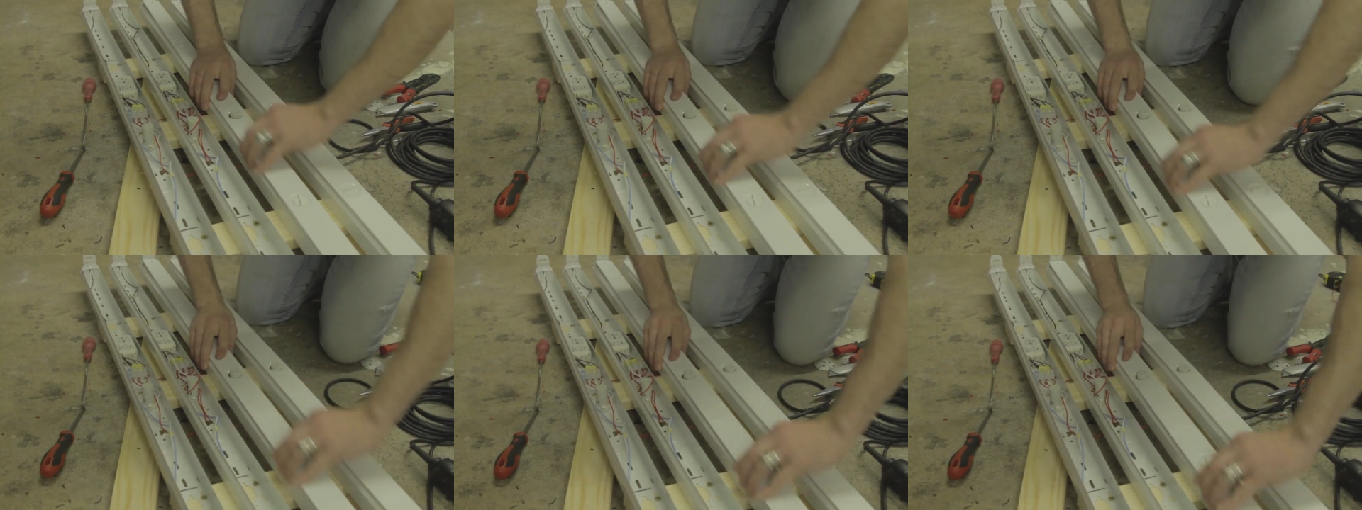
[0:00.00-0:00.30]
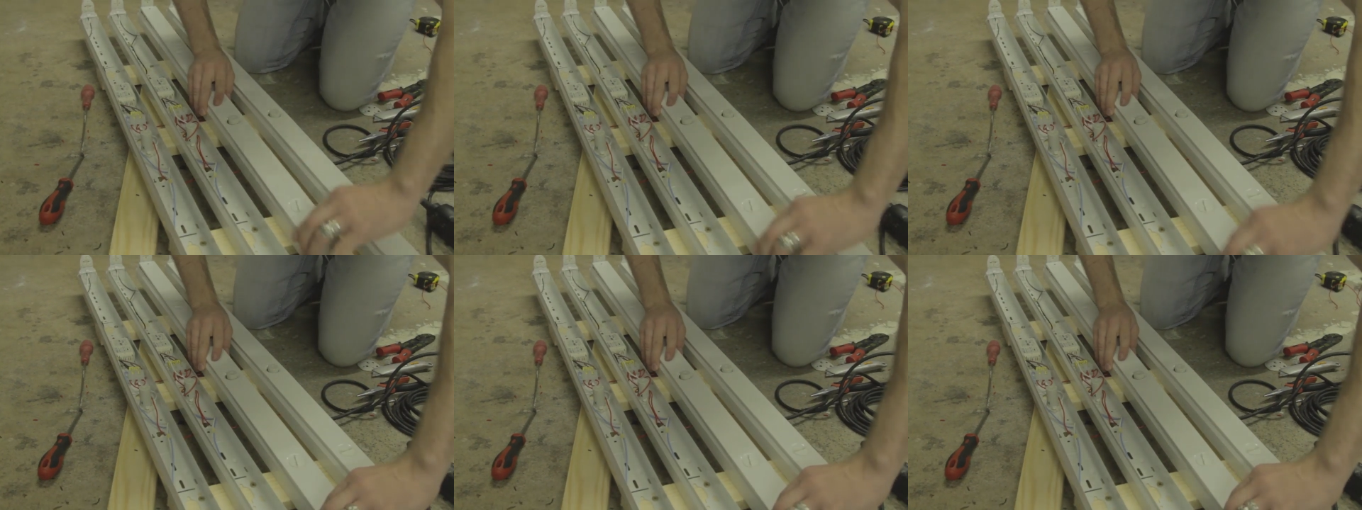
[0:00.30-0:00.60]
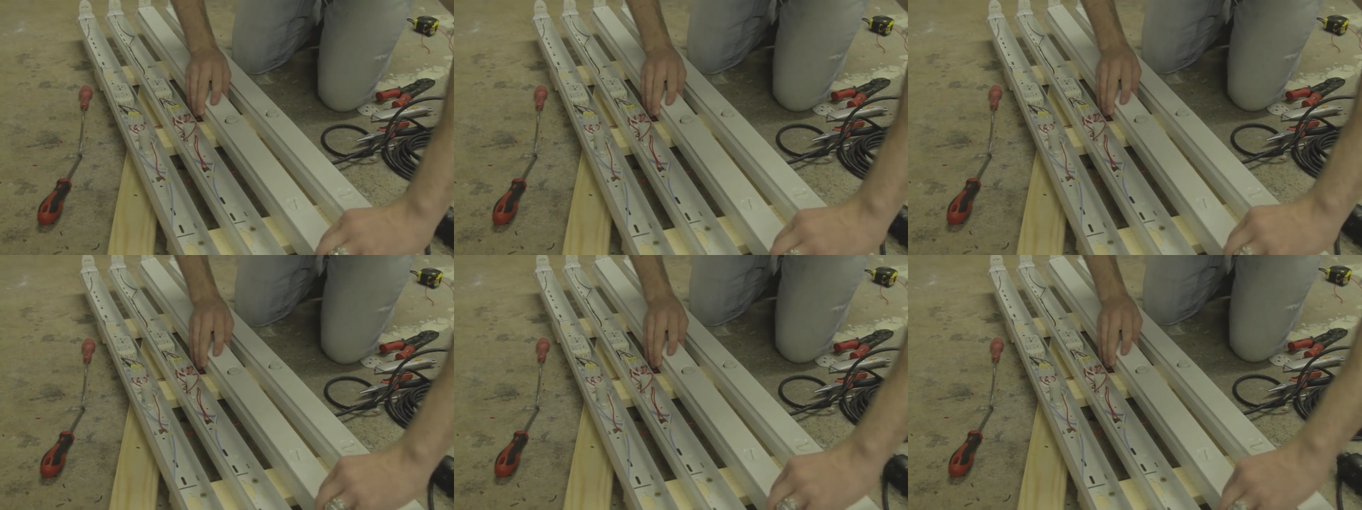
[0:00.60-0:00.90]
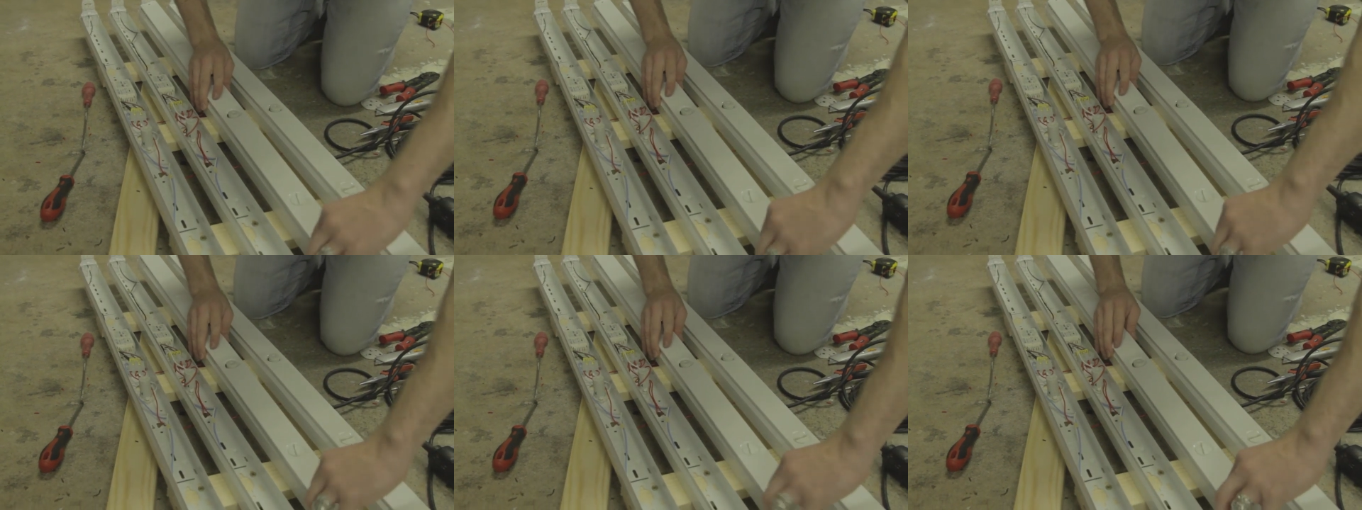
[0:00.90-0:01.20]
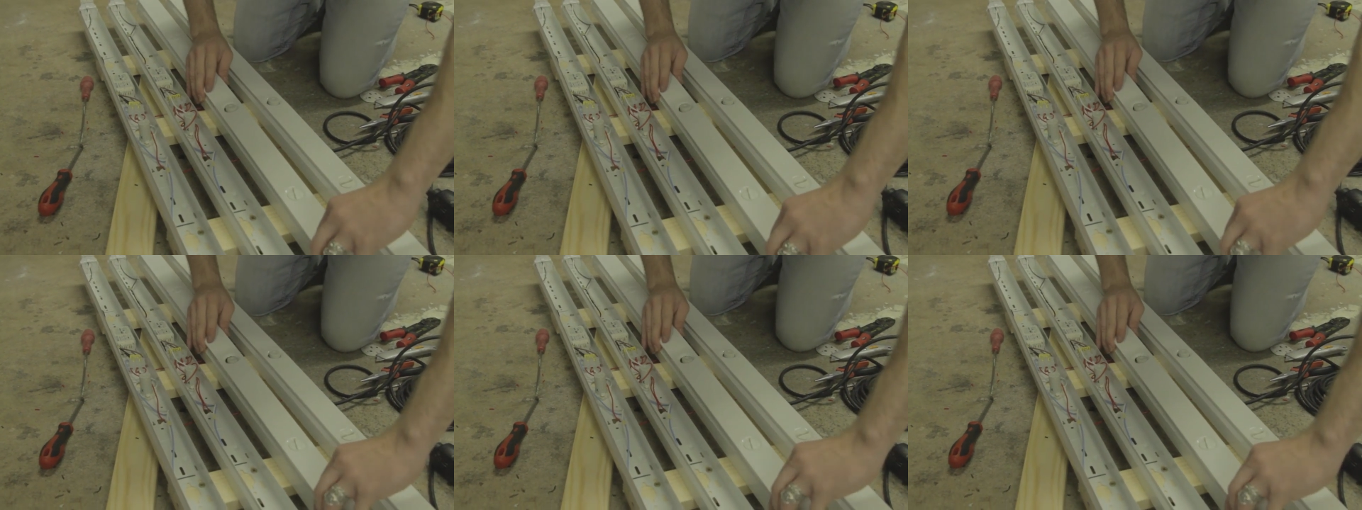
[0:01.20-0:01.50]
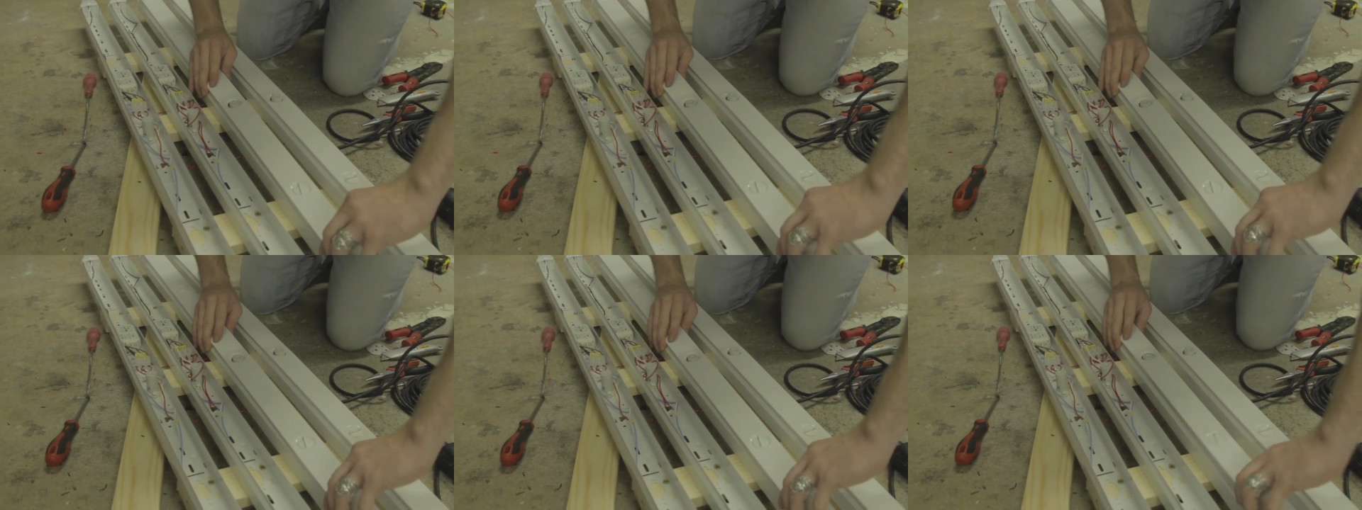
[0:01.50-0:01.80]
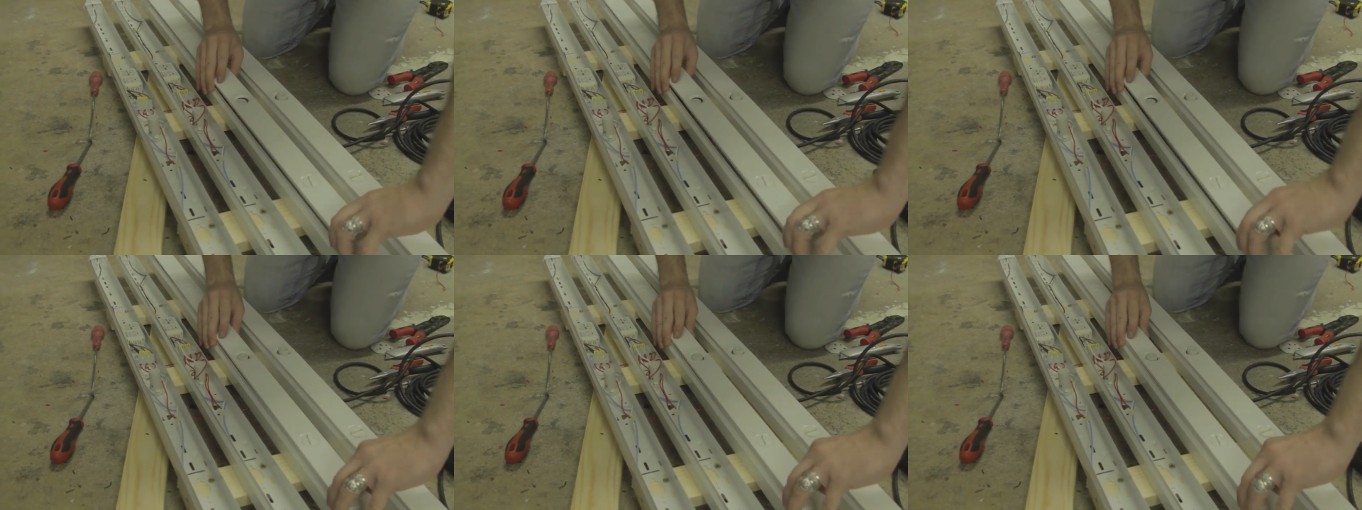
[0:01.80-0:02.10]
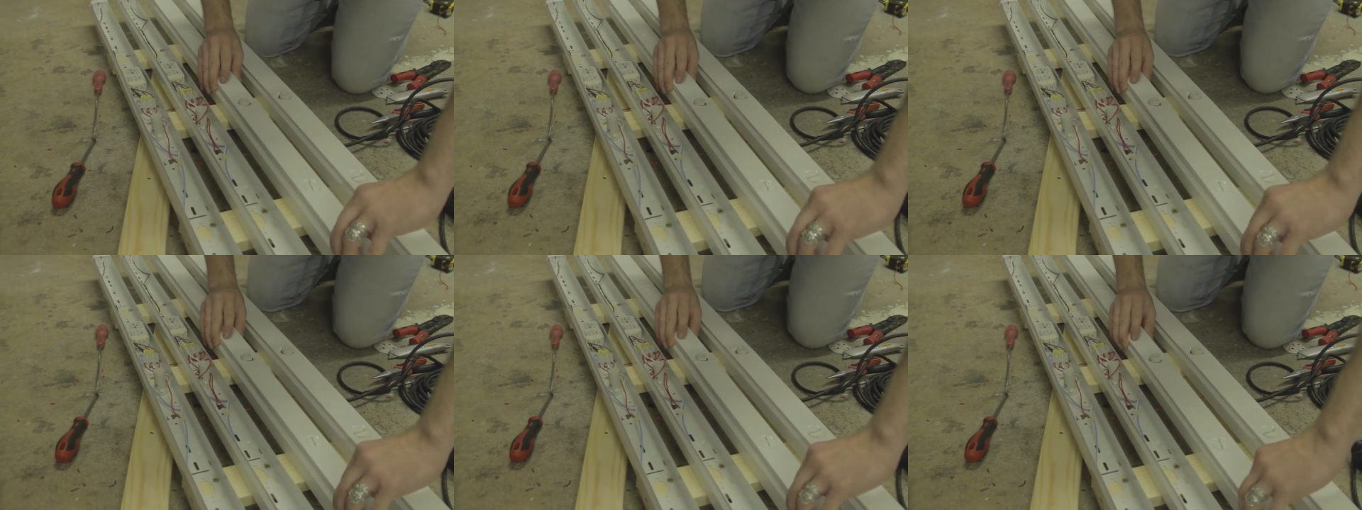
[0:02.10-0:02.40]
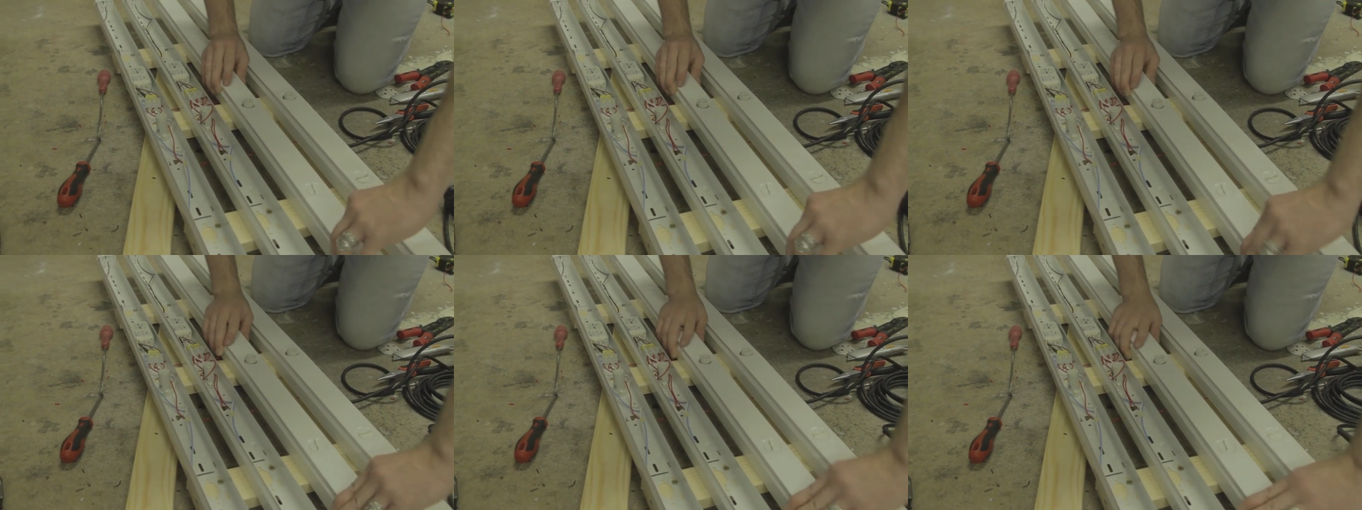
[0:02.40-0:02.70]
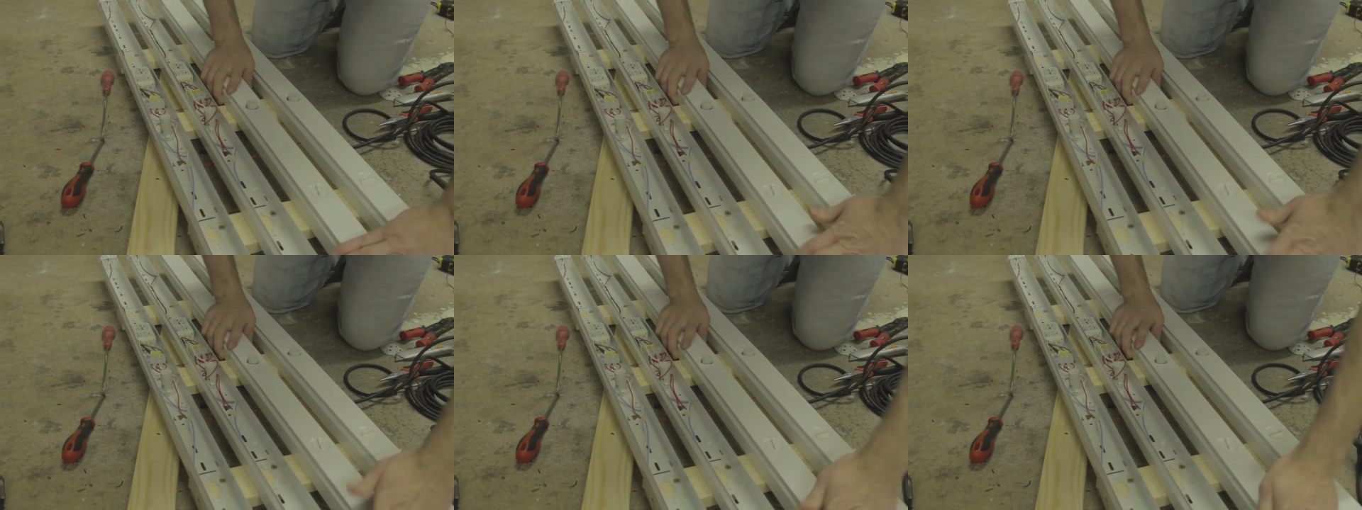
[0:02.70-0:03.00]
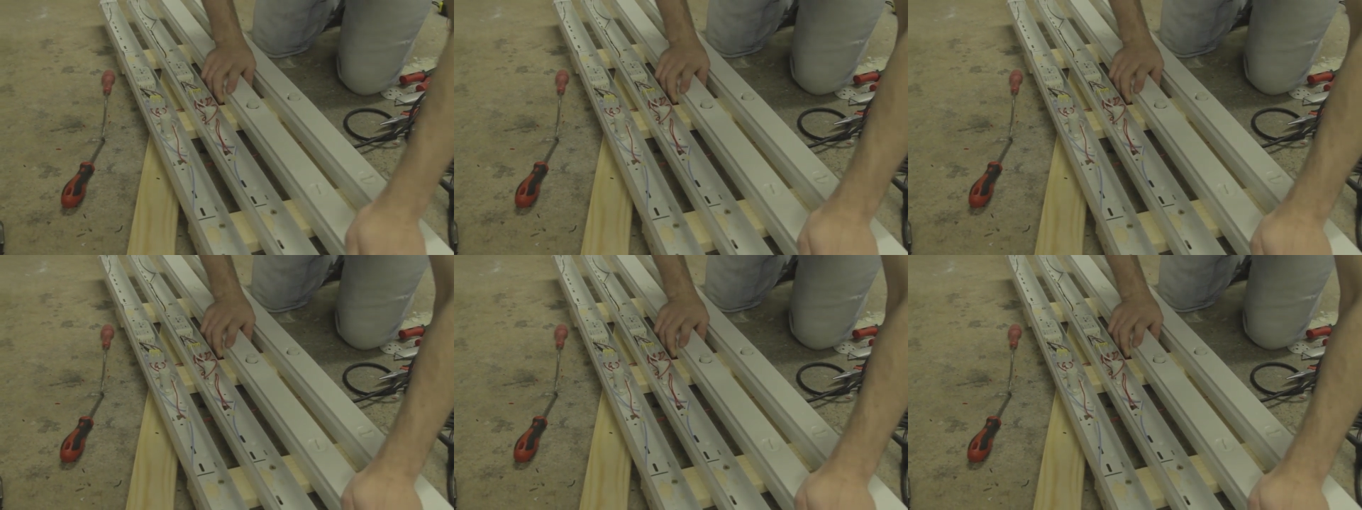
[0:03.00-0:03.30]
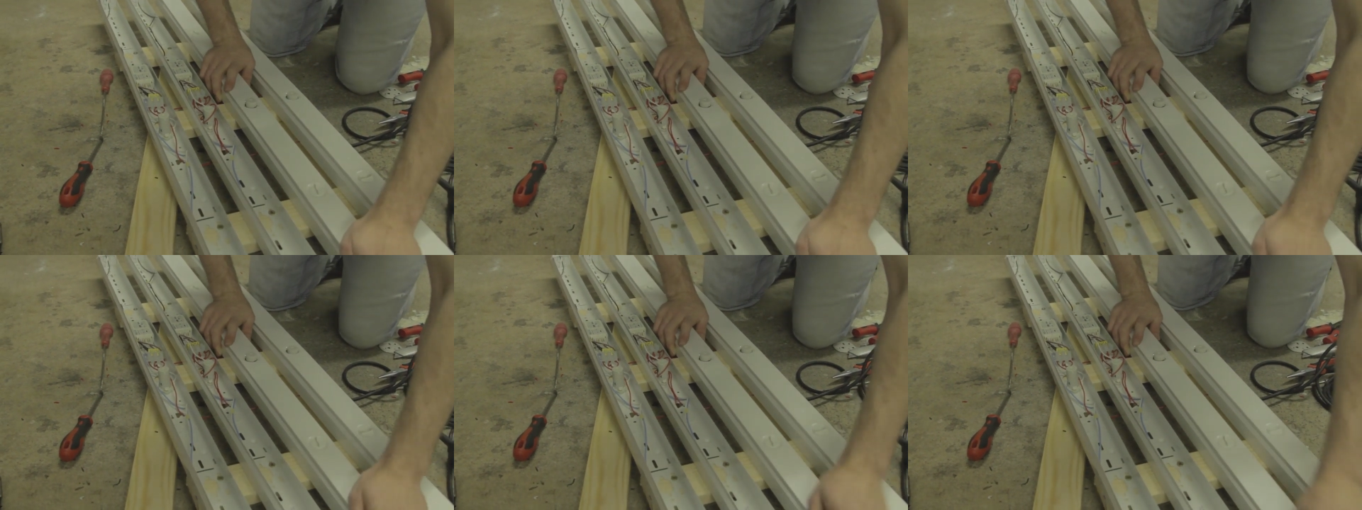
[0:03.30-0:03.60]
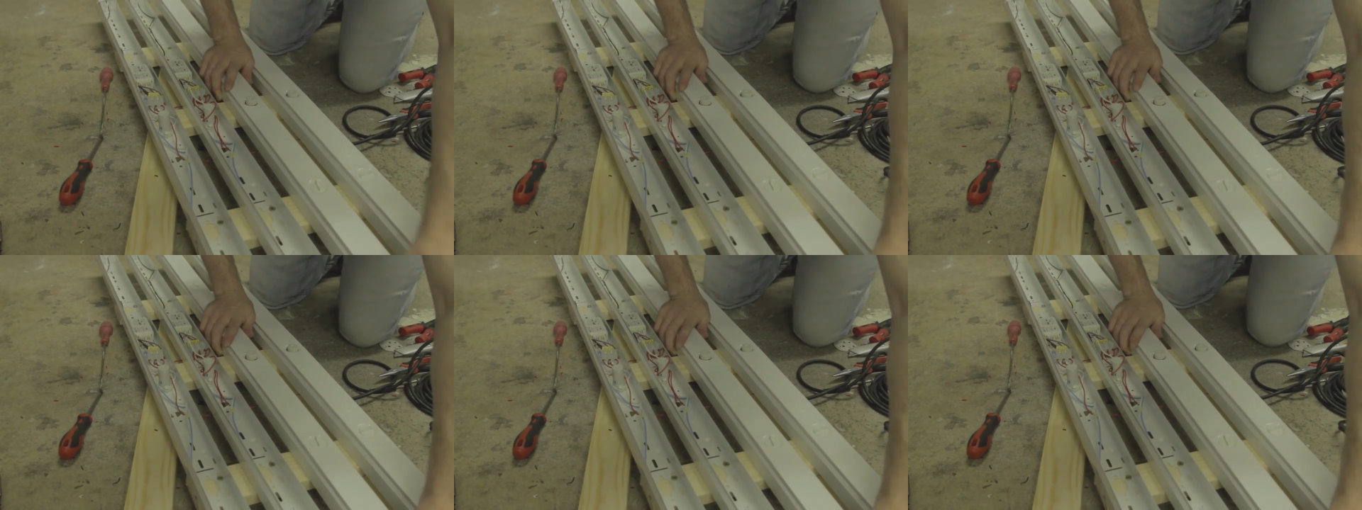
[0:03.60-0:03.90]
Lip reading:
No face is visible, so there are no lips to read.